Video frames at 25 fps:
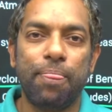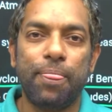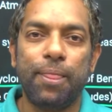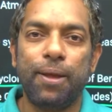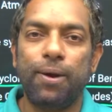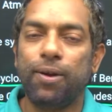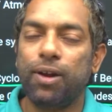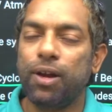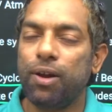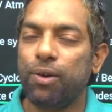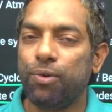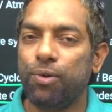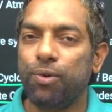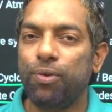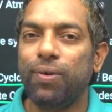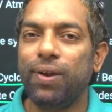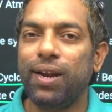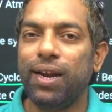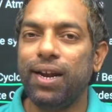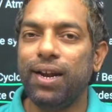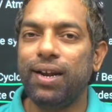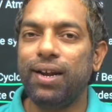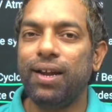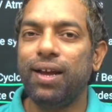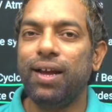Okay, Google
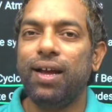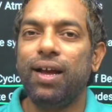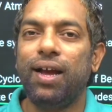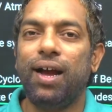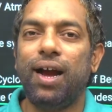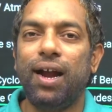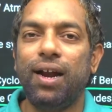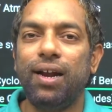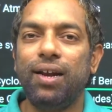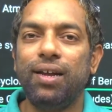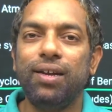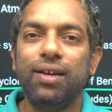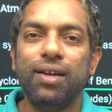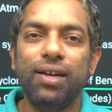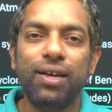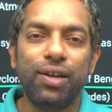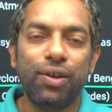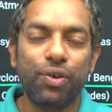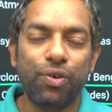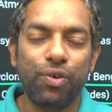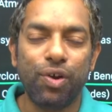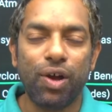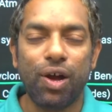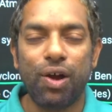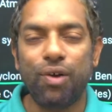it and
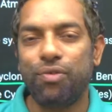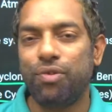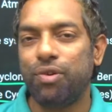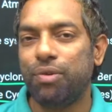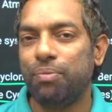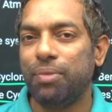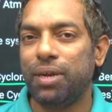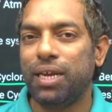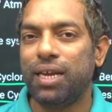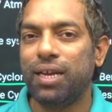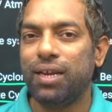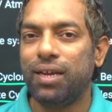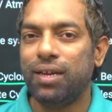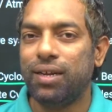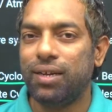you have to be